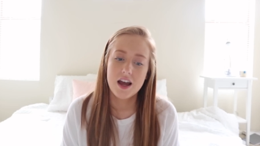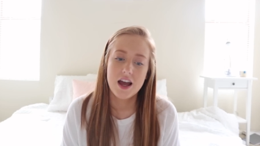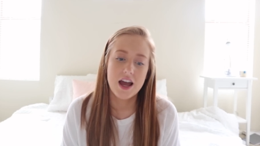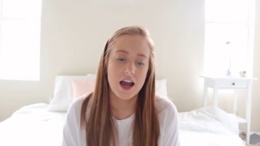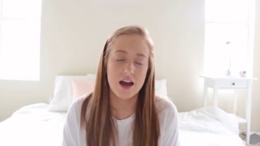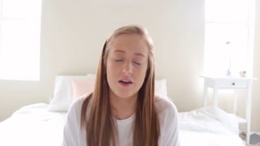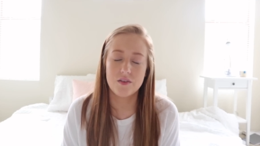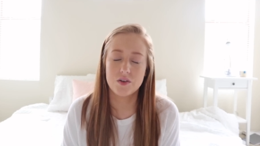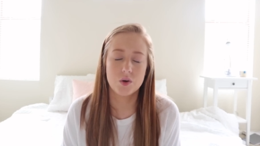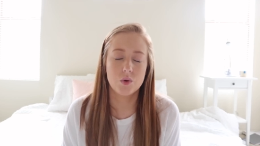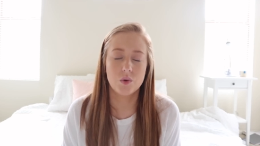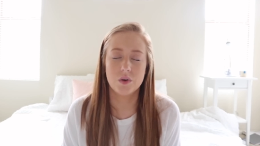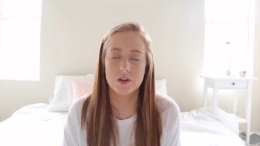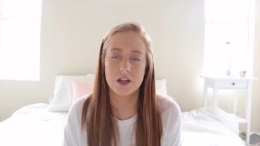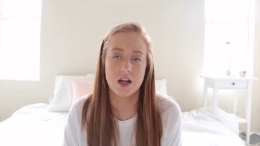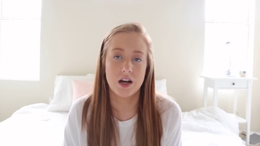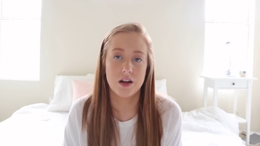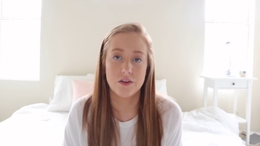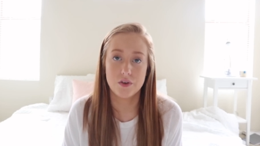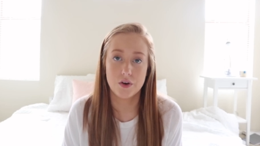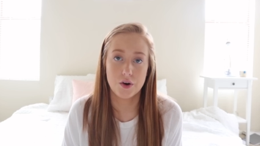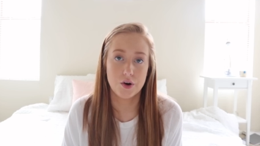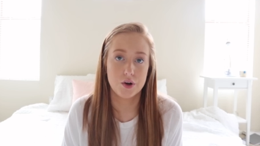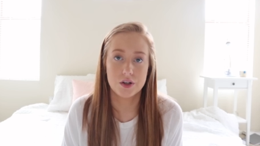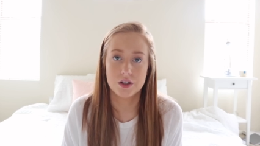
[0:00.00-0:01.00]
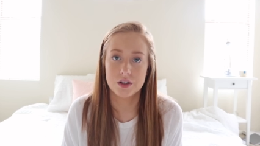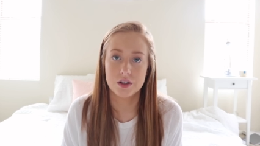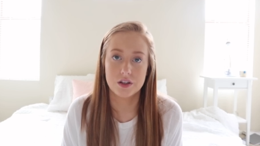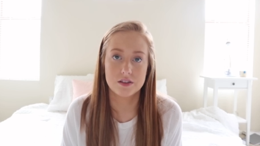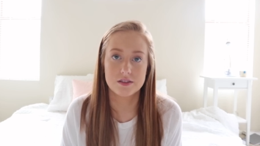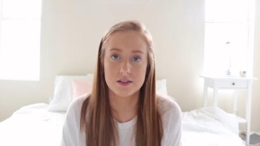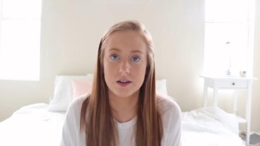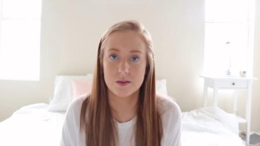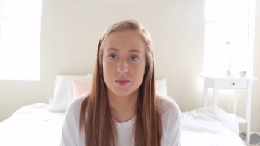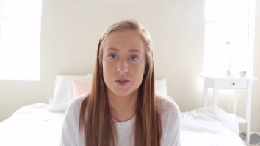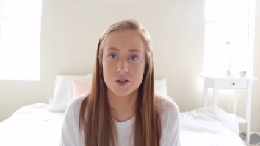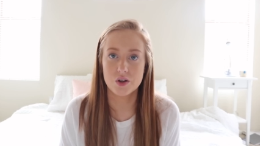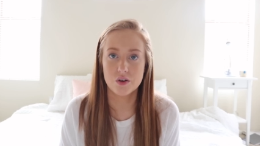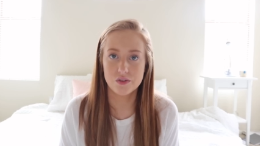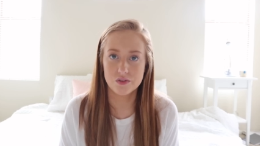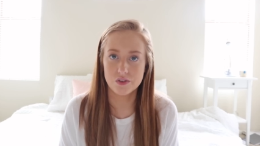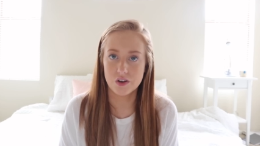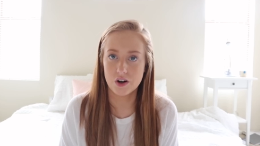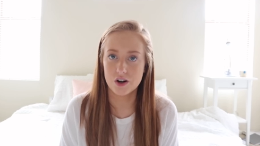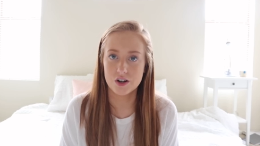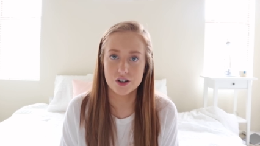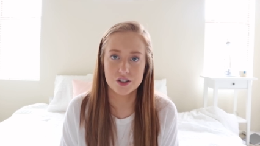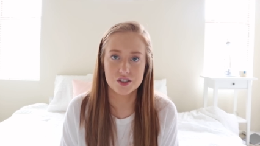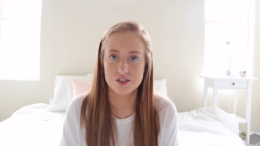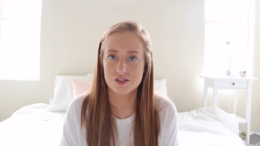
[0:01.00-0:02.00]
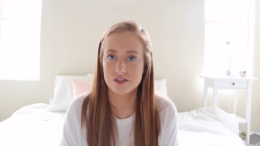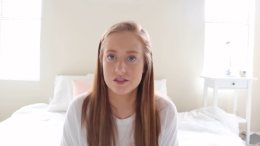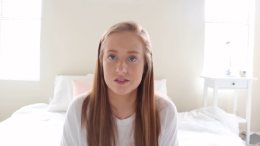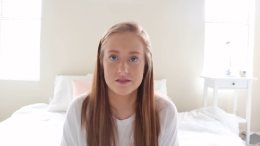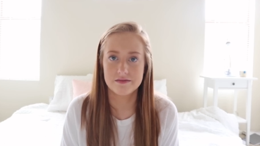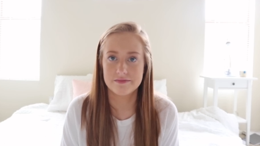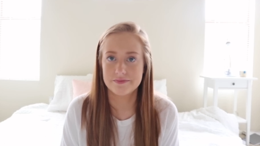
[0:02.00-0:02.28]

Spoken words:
everyone that I've heard and looked up so far is,